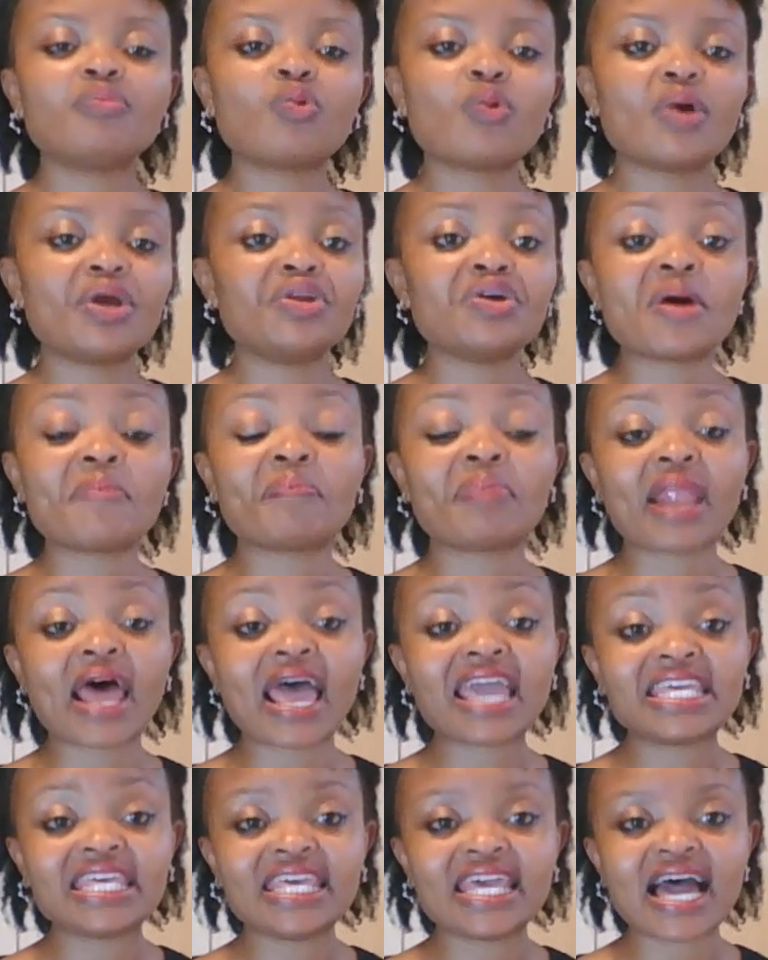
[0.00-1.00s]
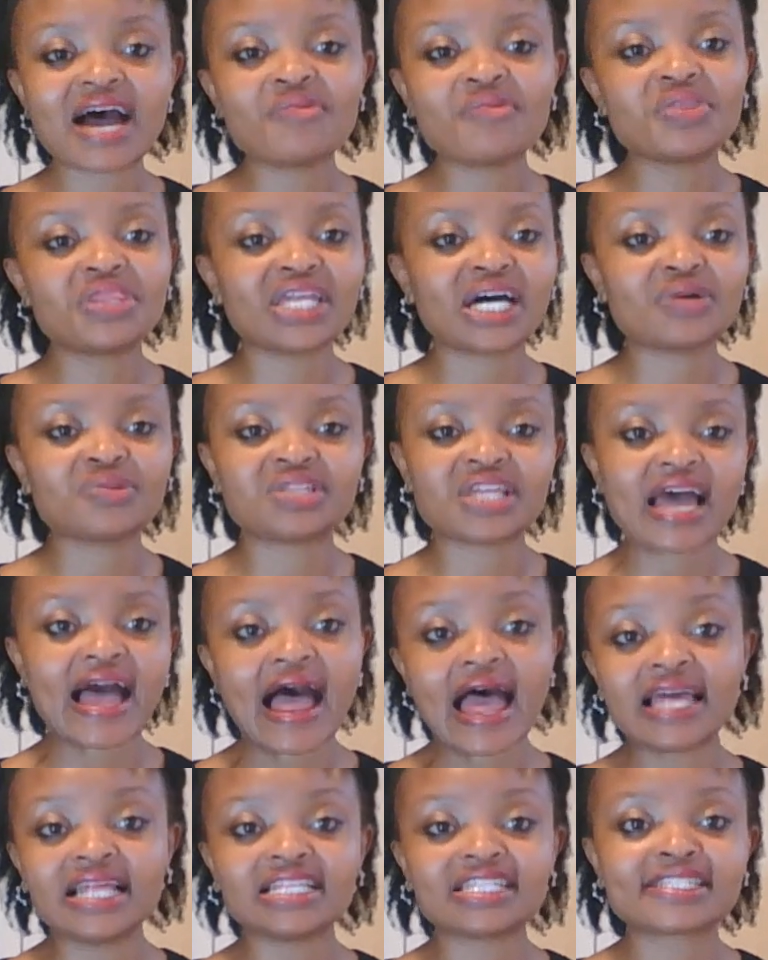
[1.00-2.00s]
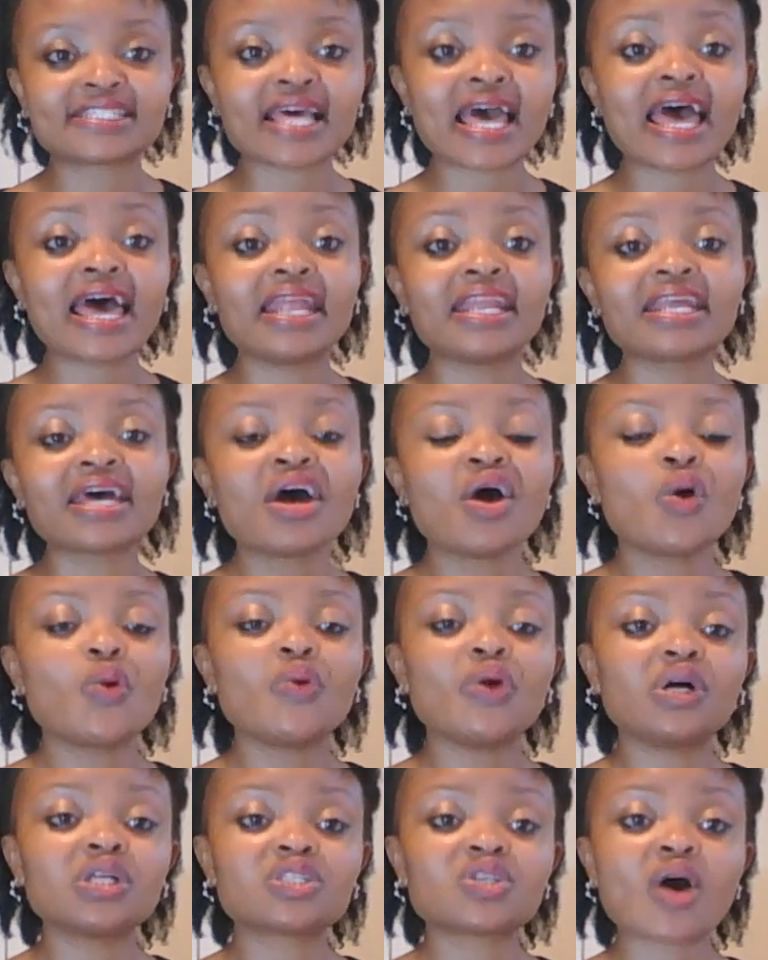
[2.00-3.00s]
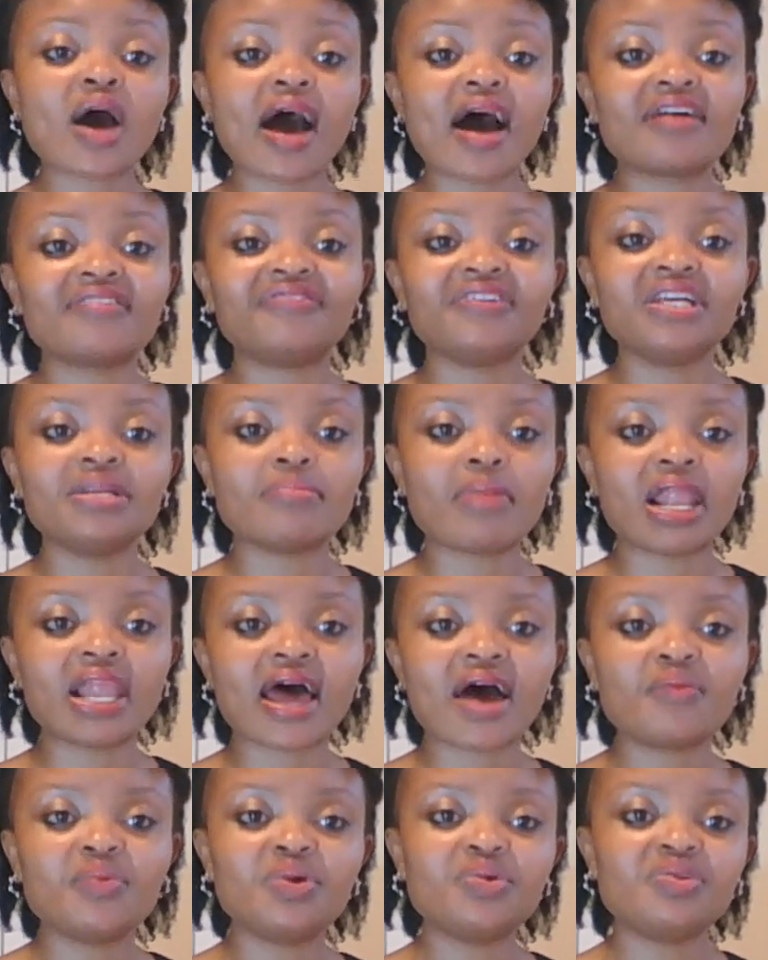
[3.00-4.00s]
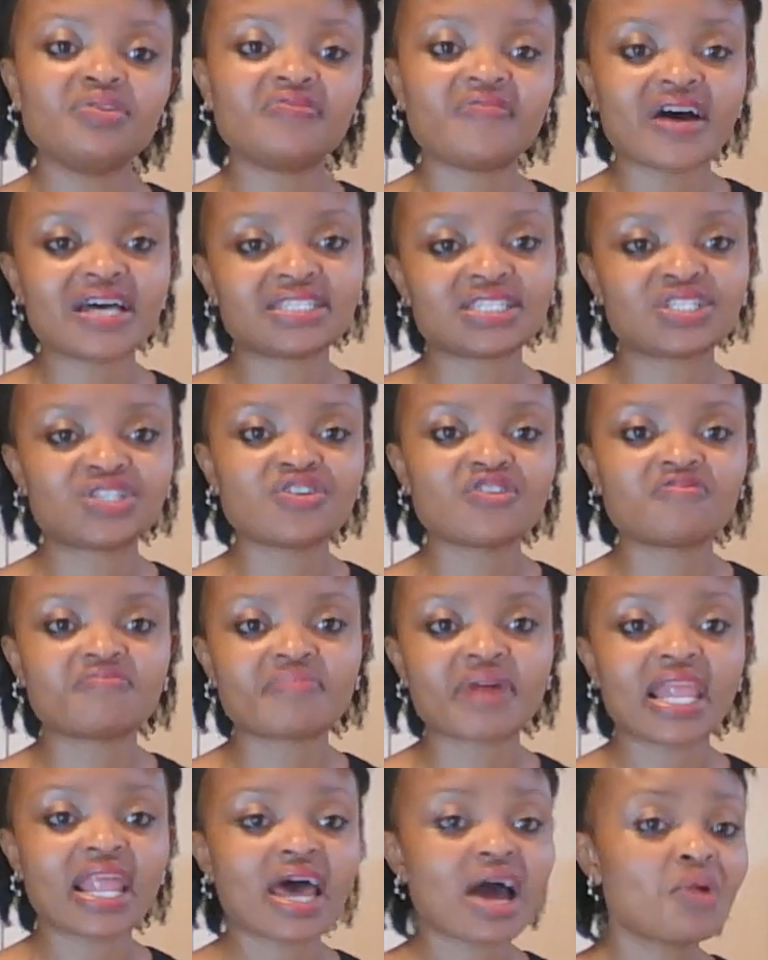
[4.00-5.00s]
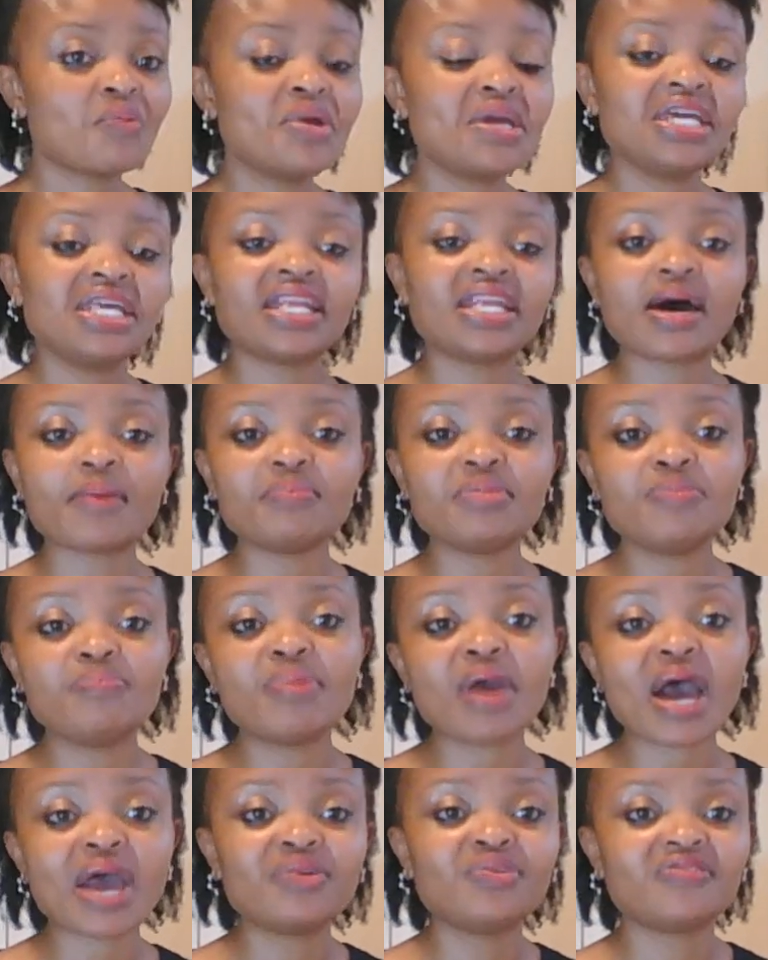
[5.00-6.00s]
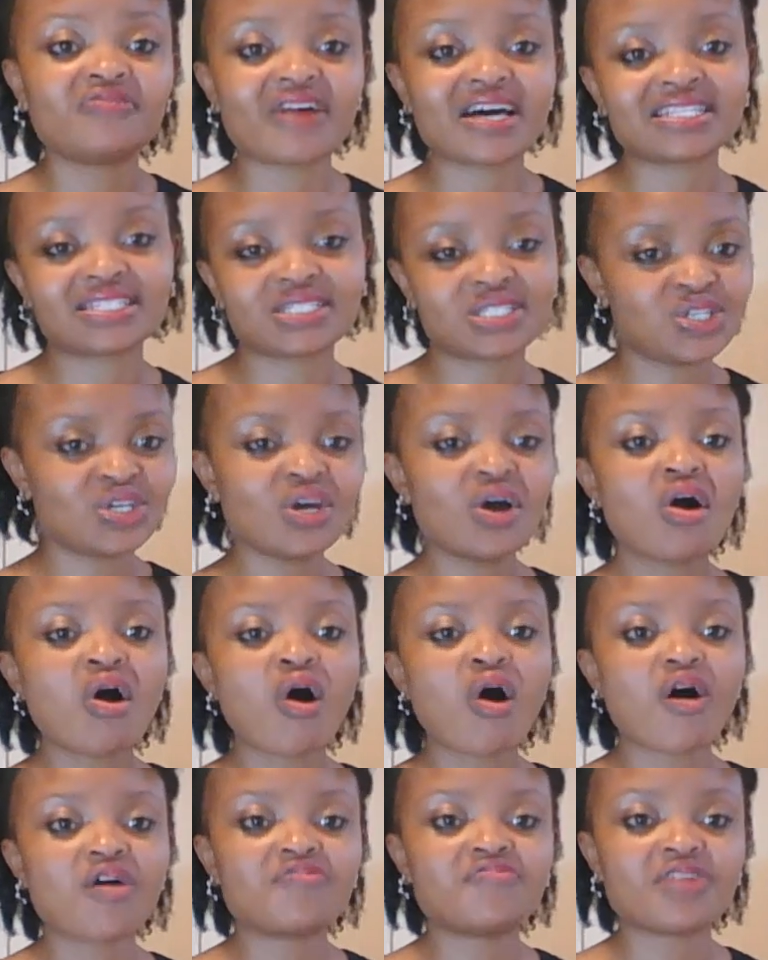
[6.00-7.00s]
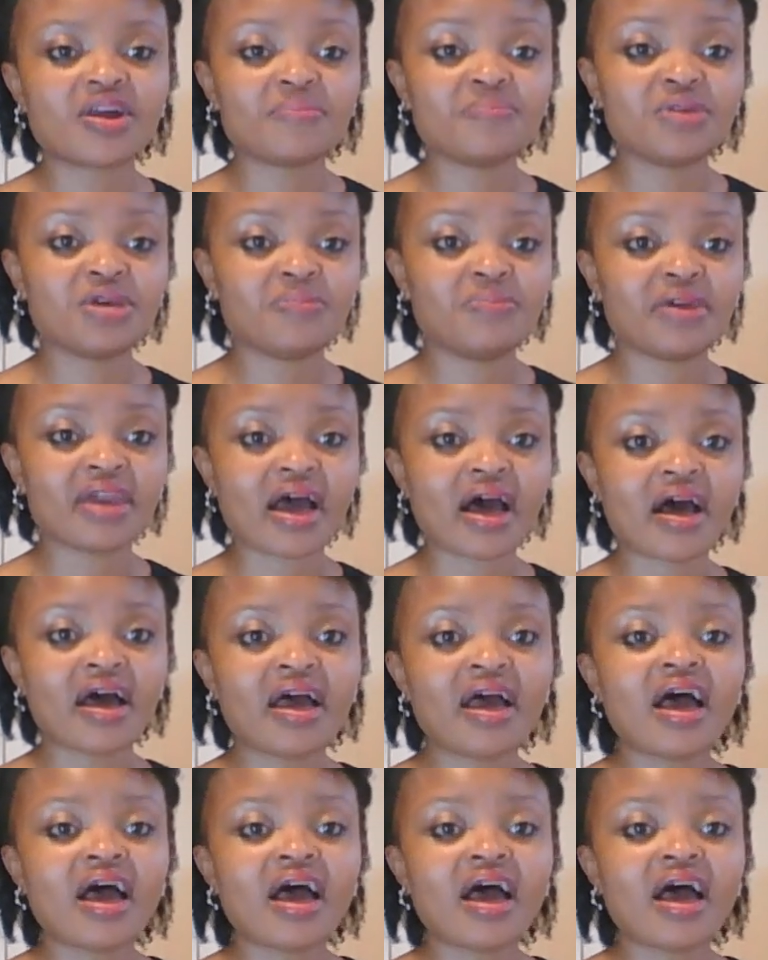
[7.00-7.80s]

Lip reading: when you're applying here without the IELTS. And we also have in Malawi, University of Malawi, in Namibia, University of Namibia.